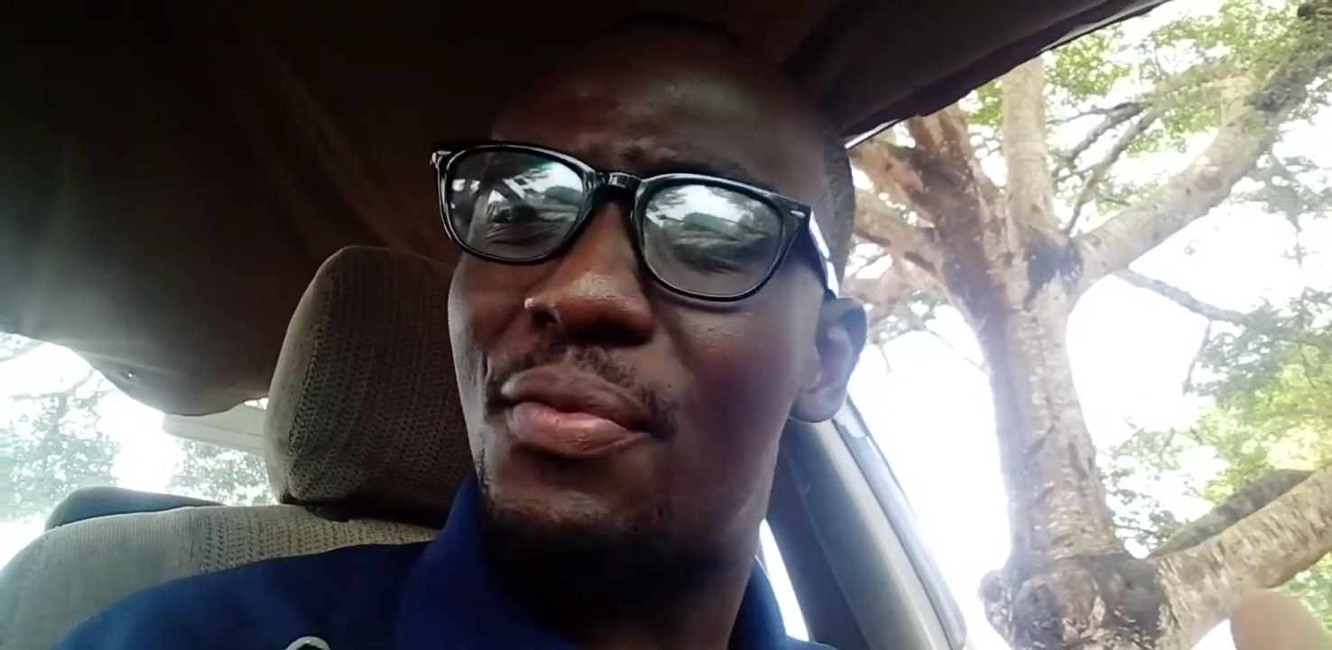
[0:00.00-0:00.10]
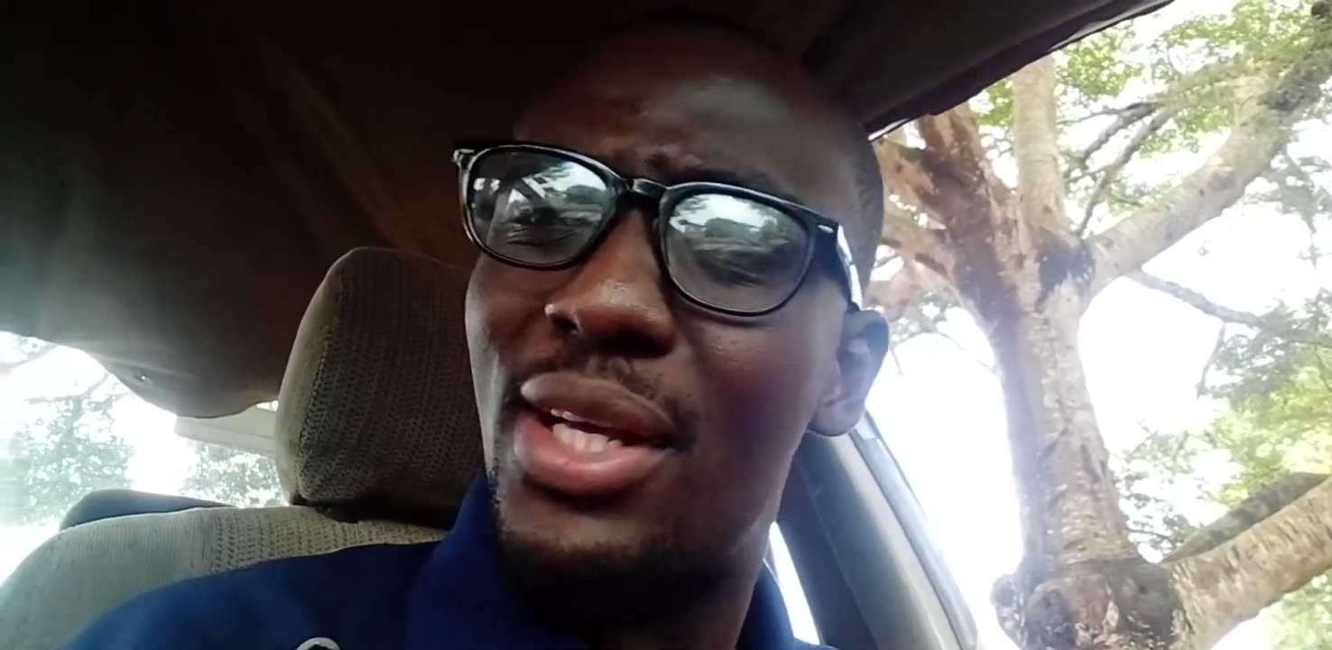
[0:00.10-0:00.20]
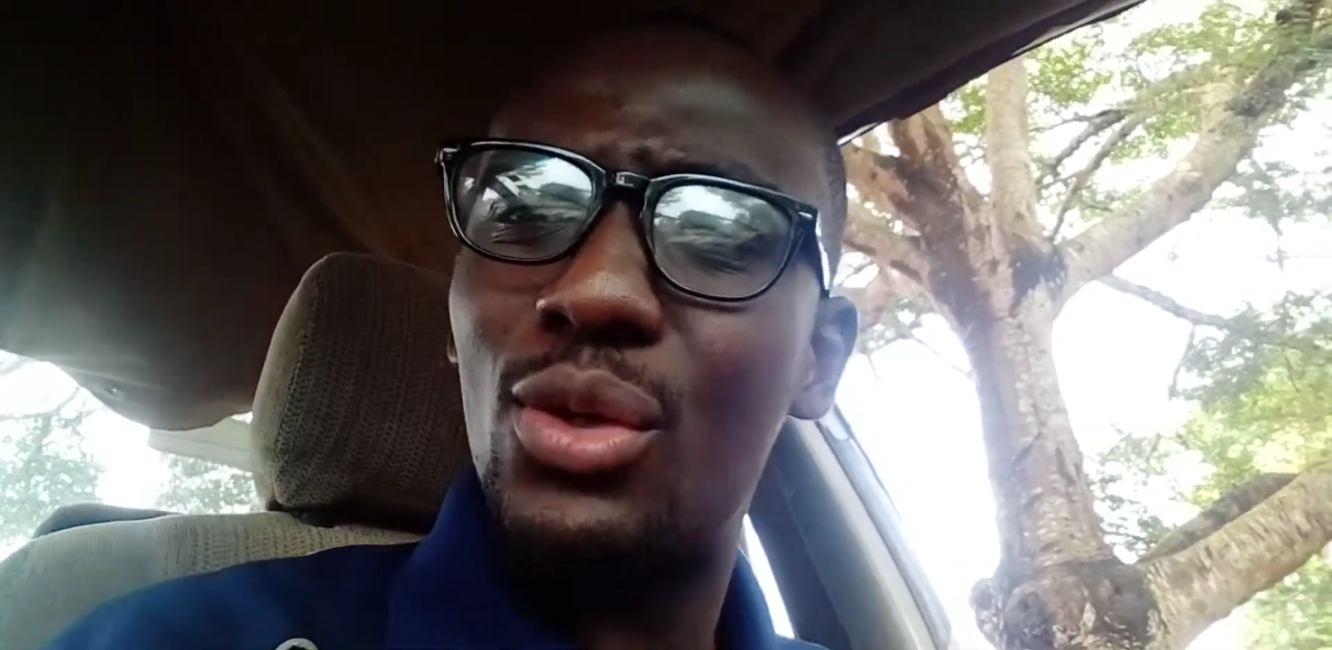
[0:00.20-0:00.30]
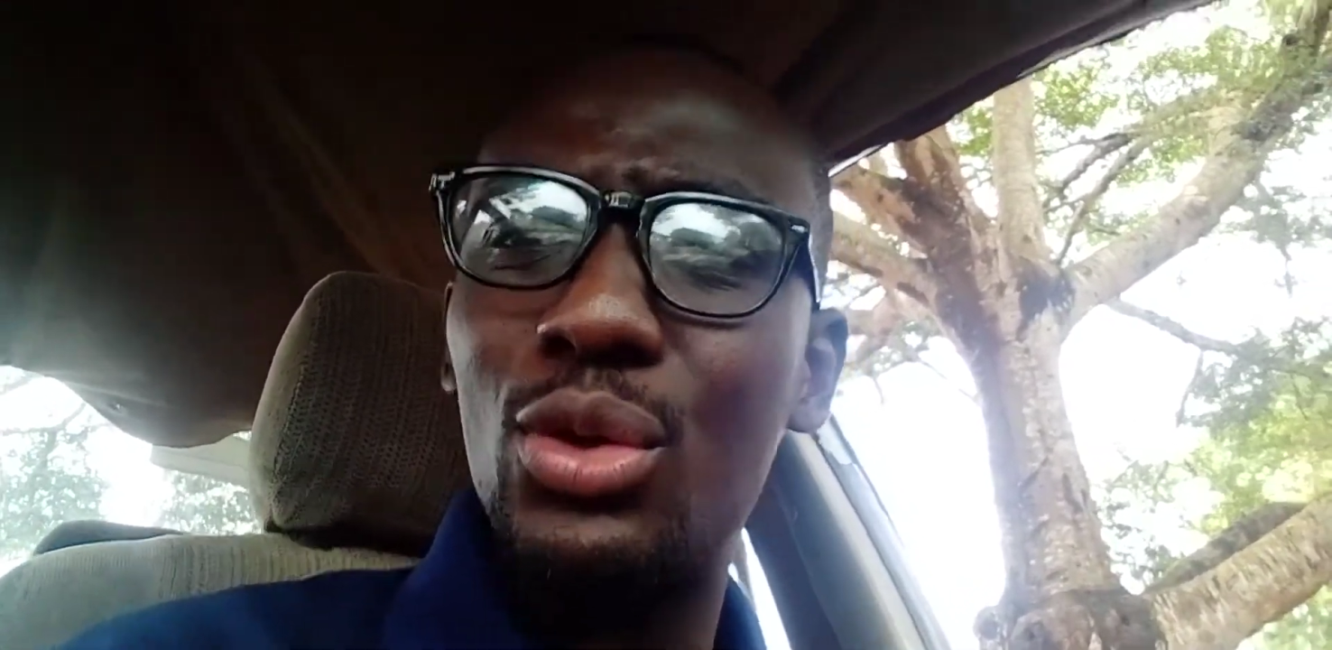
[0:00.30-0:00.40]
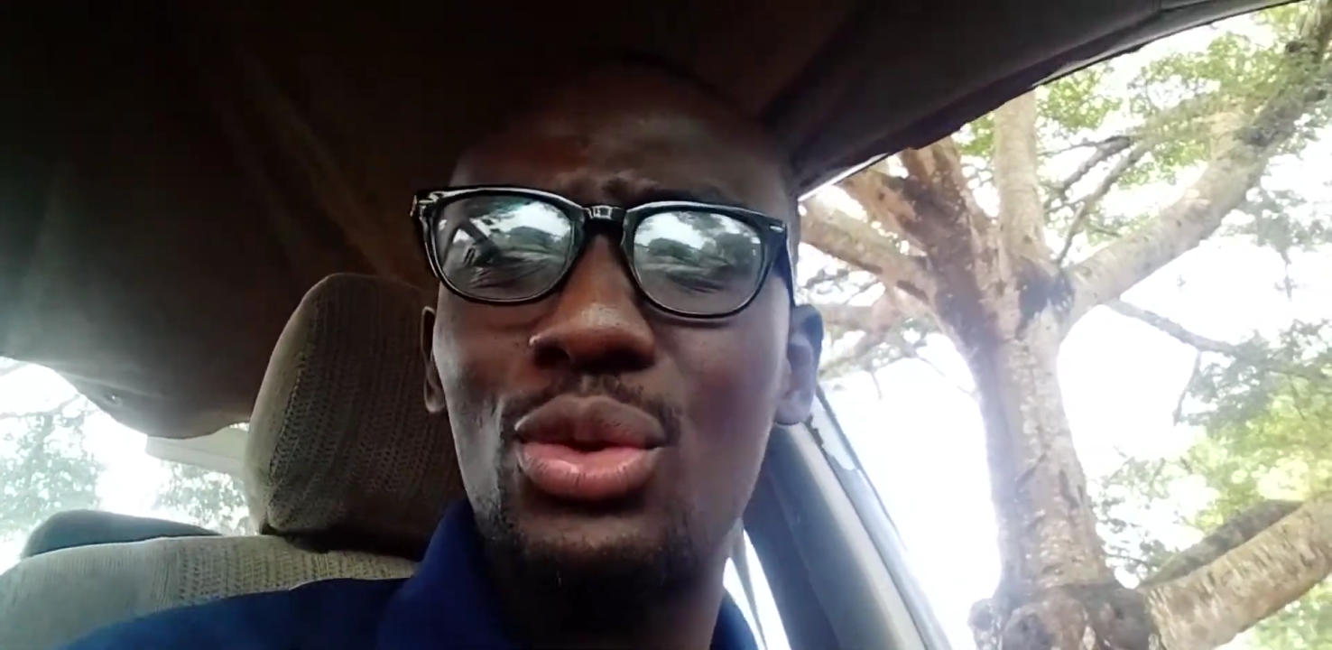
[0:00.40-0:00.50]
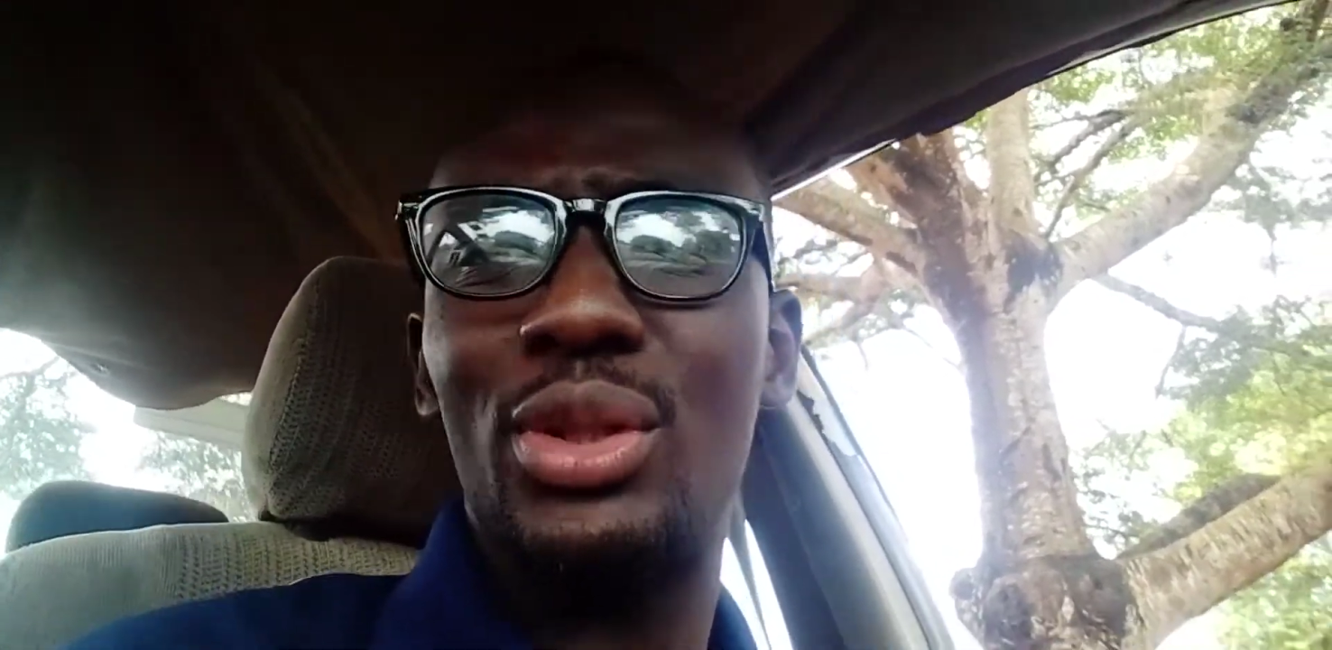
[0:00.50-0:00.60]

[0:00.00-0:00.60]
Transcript: face also